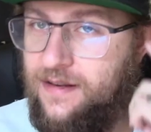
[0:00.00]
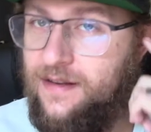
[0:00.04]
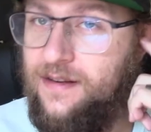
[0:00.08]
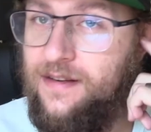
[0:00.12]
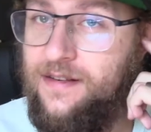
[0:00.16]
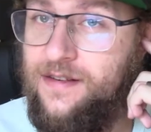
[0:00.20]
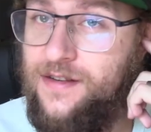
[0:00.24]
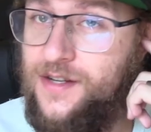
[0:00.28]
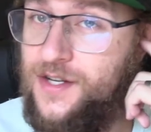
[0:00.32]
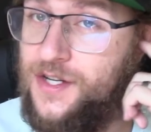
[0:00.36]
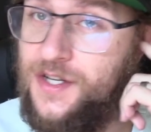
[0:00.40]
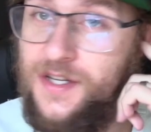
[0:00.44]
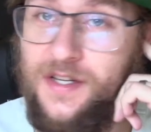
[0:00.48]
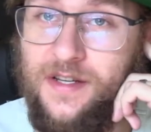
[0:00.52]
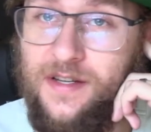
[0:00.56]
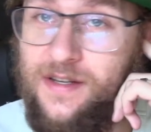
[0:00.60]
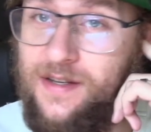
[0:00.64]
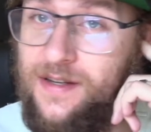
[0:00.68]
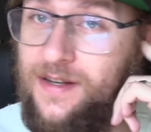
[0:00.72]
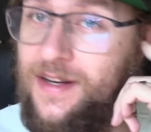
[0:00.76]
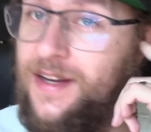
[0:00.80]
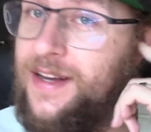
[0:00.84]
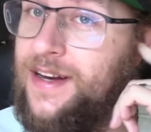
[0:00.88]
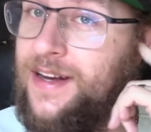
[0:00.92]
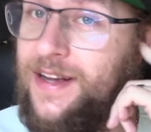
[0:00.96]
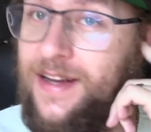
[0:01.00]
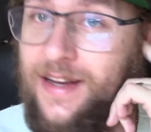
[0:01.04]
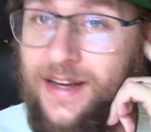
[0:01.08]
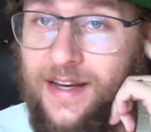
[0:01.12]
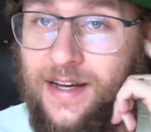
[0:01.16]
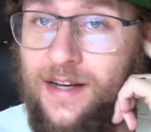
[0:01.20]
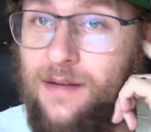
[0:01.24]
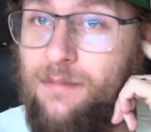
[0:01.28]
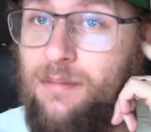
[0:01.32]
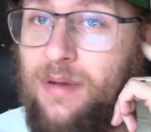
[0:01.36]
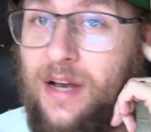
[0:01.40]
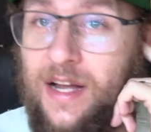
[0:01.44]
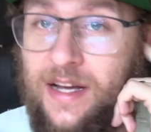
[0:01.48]
just inner
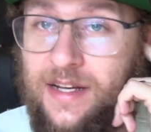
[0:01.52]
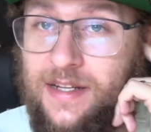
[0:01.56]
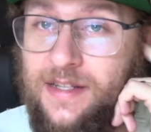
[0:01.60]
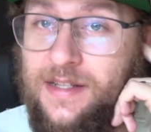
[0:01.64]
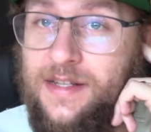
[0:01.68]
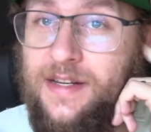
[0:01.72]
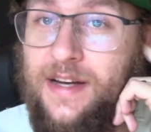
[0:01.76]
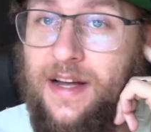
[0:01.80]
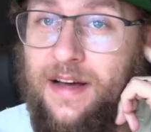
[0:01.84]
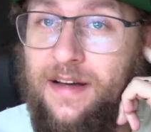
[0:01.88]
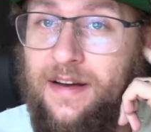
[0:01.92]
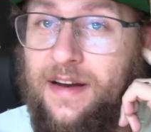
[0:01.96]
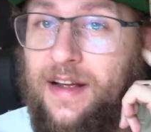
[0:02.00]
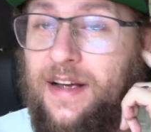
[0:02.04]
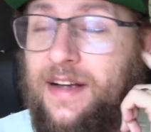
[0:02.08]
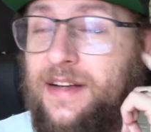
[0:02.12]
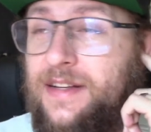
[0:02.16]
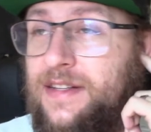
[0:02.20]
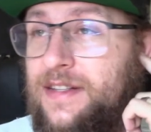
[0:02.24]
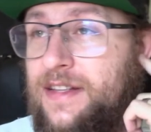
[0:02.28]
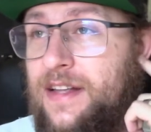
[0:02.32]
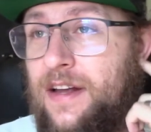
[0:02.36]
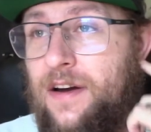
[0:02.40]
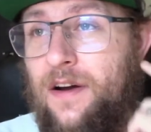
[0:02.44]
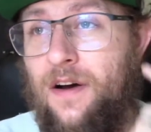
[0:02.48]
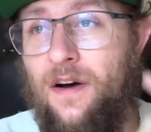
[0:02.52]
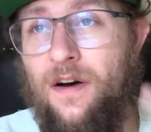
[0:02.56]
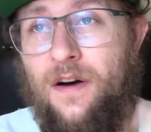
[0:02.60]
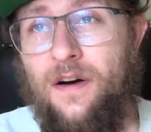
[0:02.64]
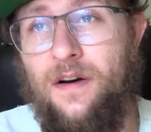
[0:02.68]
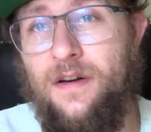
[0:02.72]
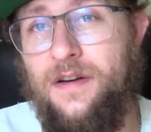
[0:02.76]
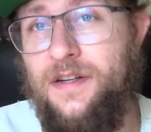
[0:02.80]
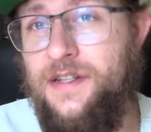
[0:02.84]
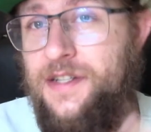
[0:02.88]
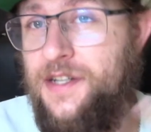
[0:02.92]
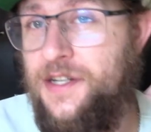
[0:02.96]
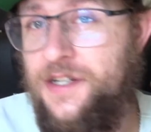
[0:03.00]
earplugs nowadays that
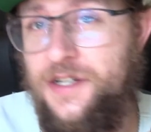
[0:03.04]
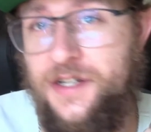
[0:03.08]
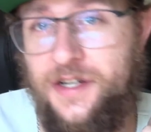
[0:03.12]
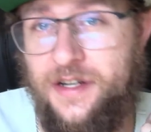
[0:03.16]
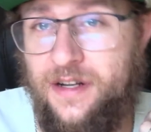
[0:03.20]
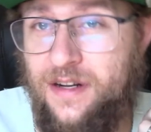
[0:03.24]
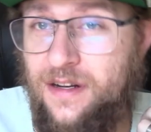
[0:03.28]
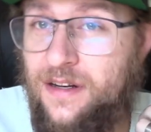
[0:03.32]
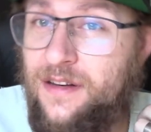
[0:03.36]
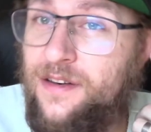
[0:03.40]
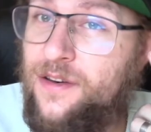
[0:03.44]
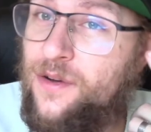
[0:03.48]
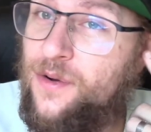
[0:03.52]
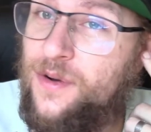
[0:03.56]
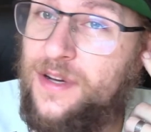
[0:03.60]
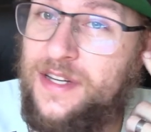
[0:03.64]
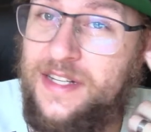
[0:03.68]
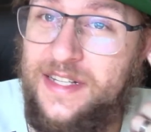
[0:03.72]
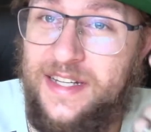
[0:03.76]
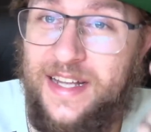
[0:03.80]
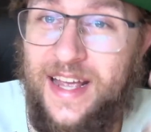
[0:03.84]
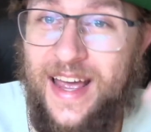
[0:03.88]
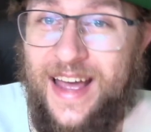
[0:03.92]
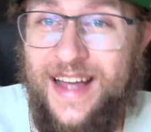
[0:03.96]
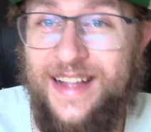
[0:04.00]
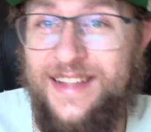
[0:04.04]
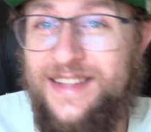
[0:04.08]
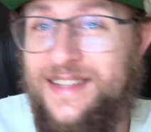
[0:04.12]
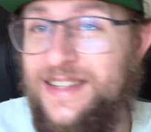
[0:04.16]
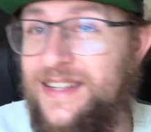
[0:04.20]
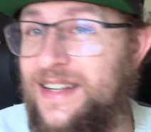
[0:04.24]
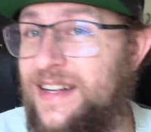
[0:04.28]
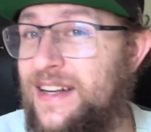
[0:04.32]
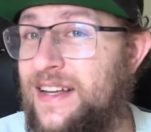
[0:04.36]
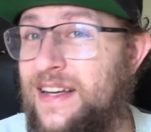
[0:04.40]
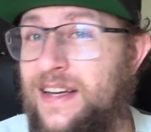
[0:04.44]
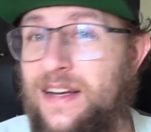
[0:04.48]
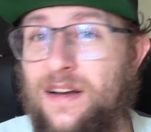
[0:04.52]
are digital noise
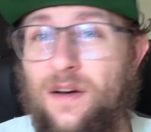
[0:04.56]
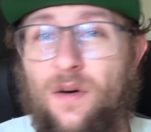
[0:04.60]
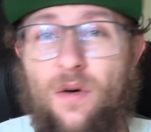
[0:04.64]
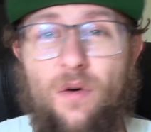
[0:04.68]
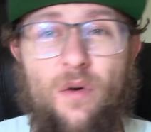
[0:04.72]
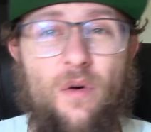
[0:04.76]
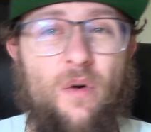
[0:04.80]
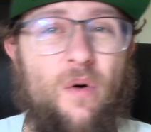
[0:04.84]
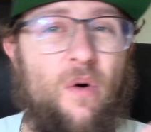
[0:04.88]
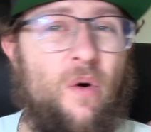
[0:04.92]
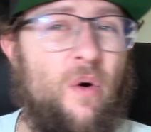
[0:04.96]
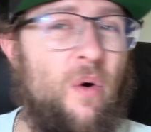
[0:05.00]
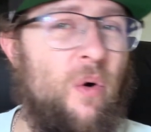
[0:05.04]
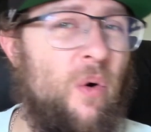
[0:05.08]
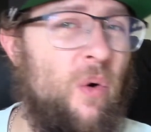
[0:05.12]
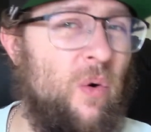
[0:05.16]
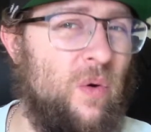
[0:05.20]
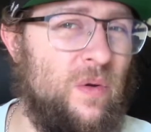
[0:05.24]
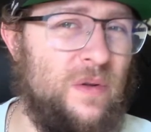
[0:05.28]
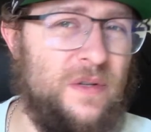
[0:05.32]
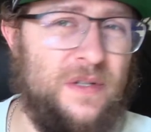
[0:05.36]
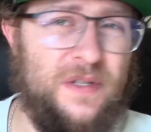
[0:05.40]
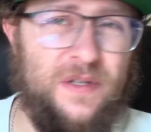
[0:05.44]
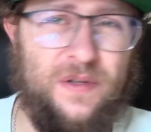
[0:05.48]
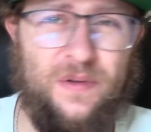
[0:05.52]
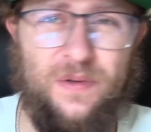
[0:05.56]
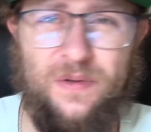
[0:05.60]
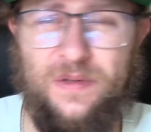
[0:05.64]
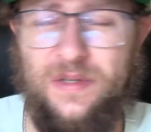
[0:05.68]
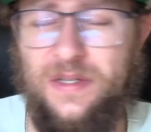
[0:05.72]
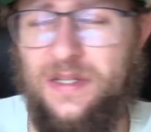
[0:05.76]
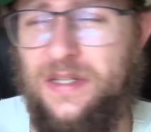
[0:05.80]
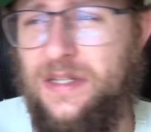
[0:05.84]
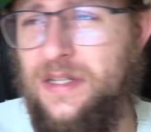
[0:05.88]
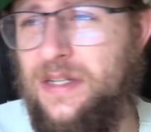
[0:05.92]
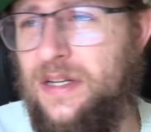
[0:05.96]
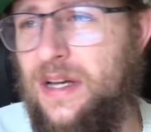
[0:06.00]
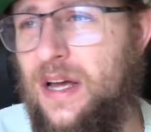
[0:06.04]
cancelling, all
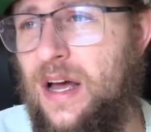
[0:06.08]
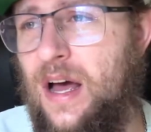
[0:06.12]
sorts.